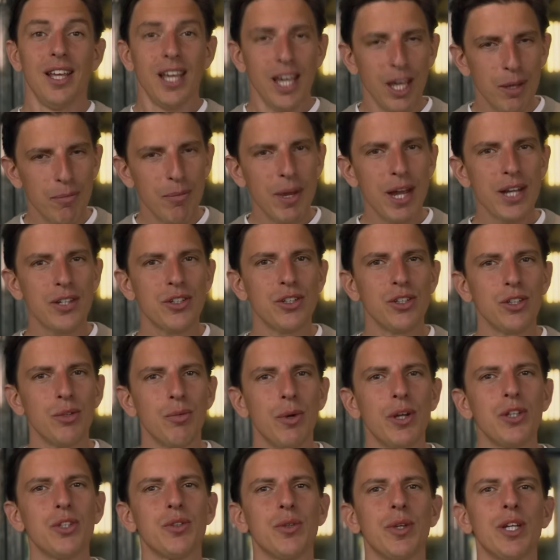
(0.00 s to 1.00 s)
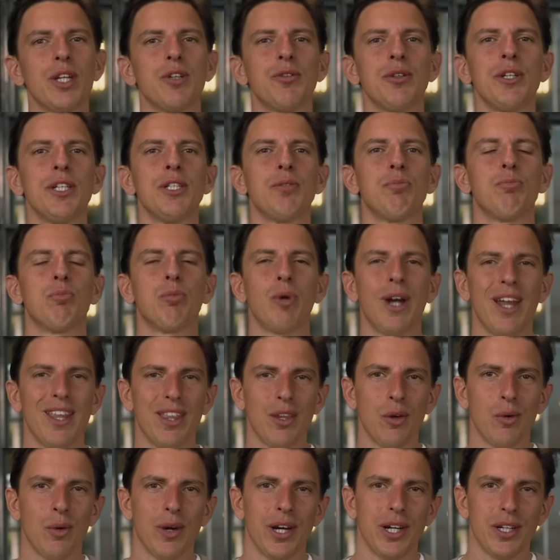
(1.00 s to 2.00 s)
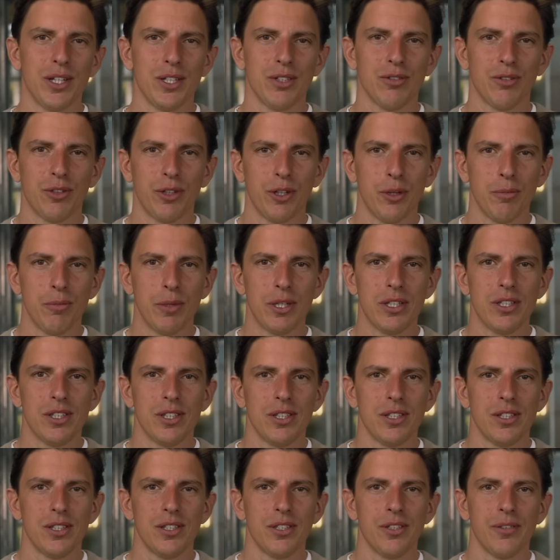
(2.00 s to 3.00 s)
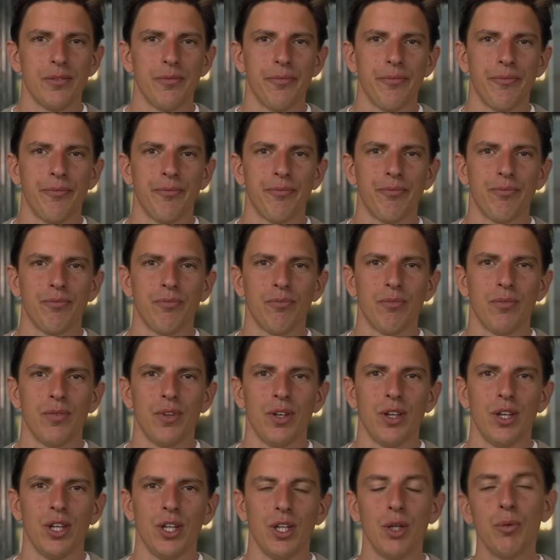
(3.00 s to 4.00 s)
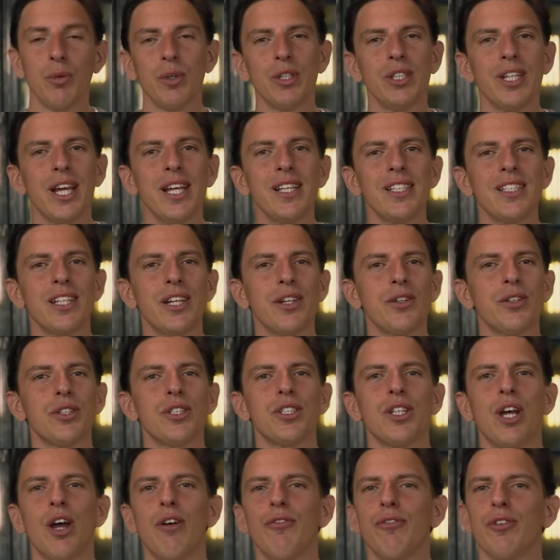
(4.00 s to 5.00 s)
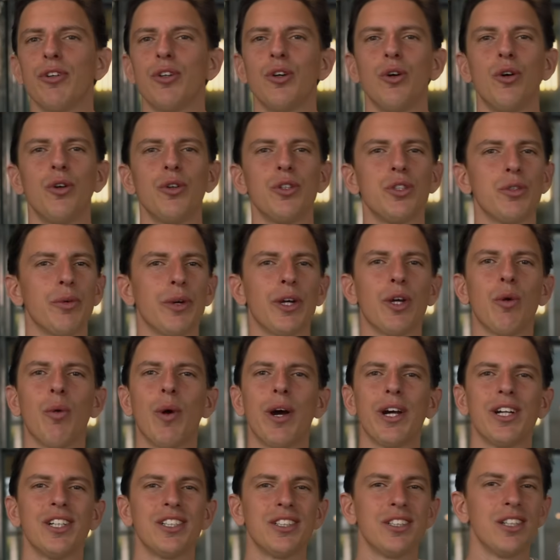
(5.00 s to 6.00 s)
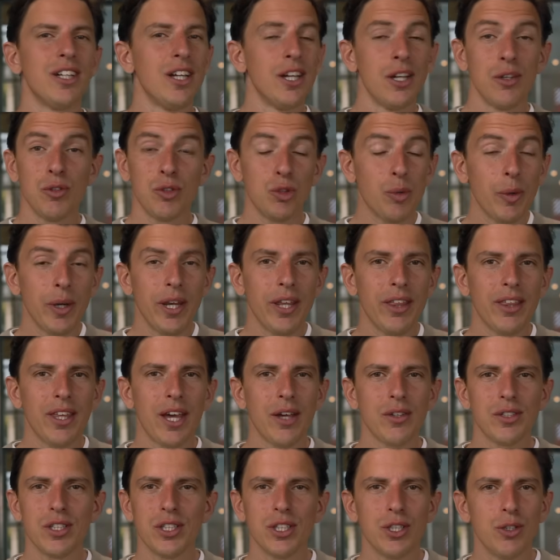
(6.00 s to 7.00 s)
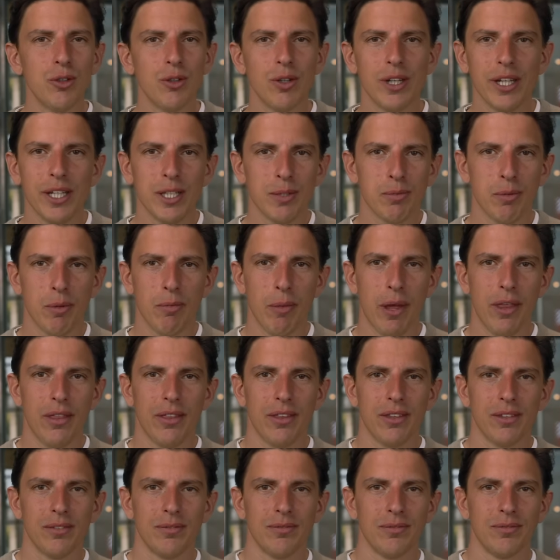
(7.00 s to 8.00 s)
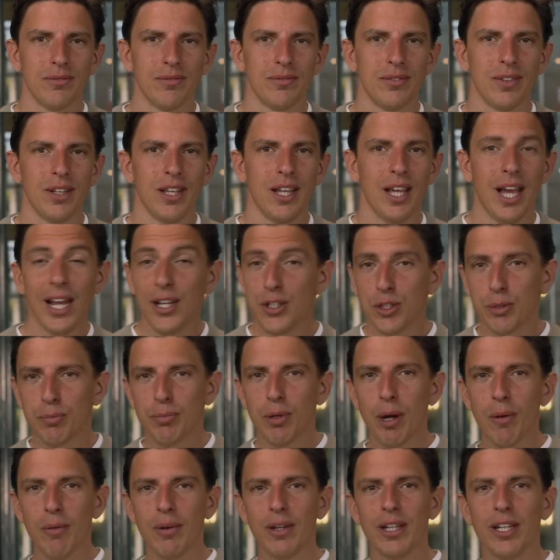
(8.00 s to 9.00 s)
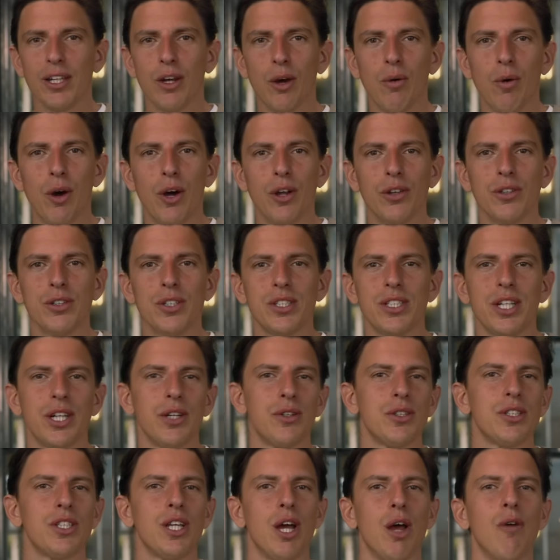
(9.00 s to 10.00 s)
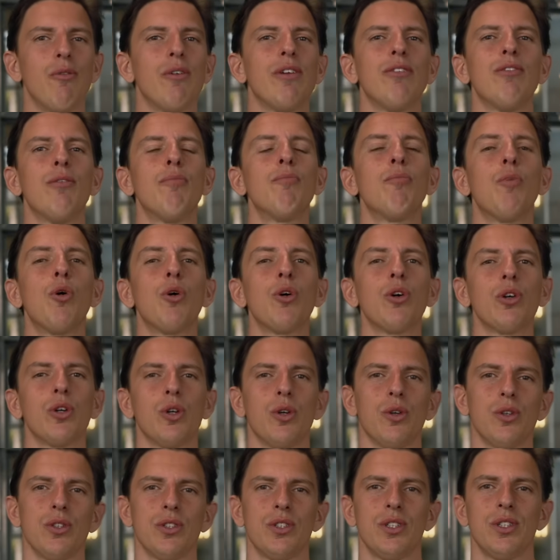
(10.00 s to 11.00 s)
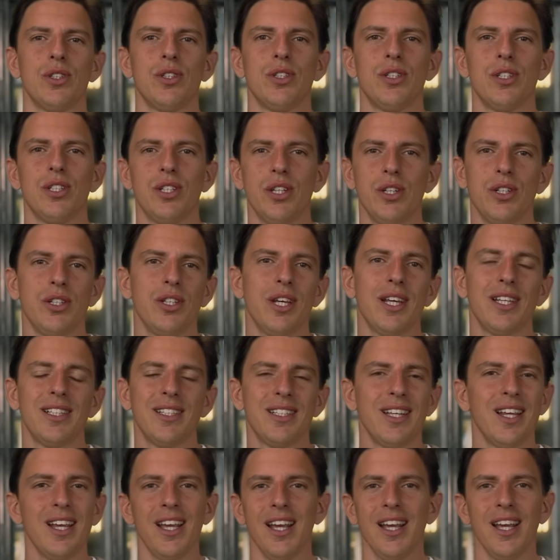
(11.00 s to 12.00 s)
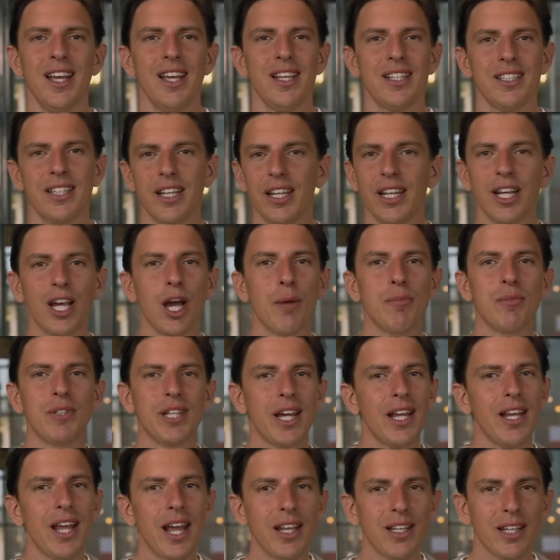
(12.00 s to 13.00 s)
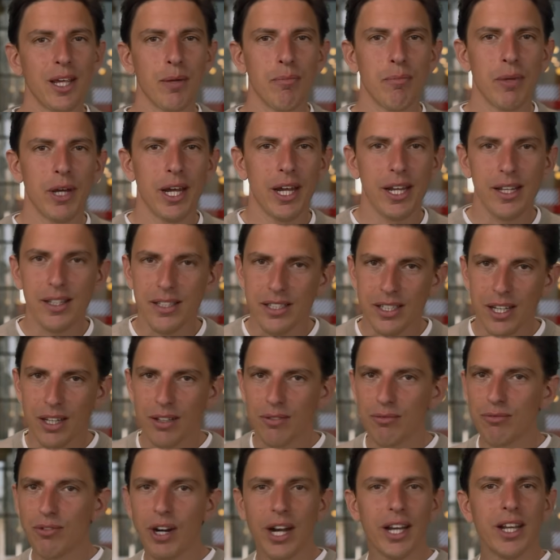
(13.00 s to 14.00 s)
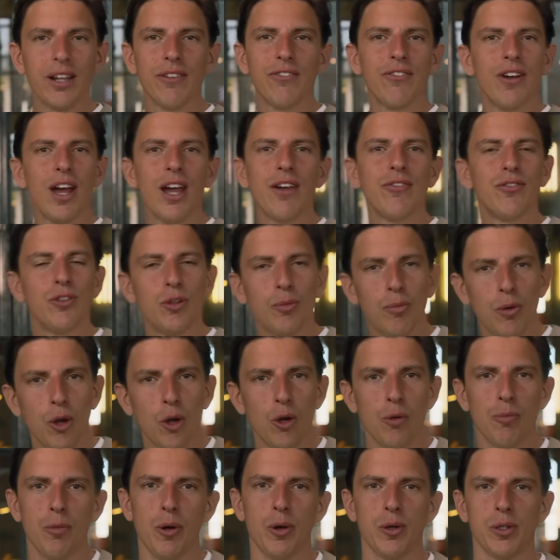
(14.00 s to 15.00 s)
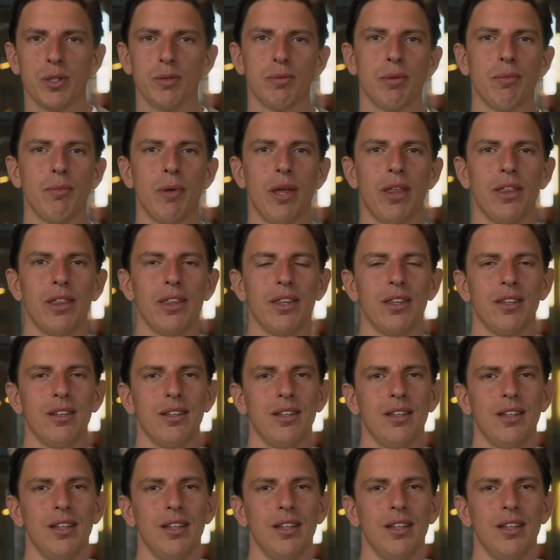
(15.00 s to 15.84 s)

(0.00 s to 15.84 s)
Imagine you want to increase brand awareness for your business. You would then set yourself a goal to acquire 20,000 new leads per month. And you'll probably go on to set yourself even more goals, such as setting up 10 ad campaigns and writing 5 new blog posts per month.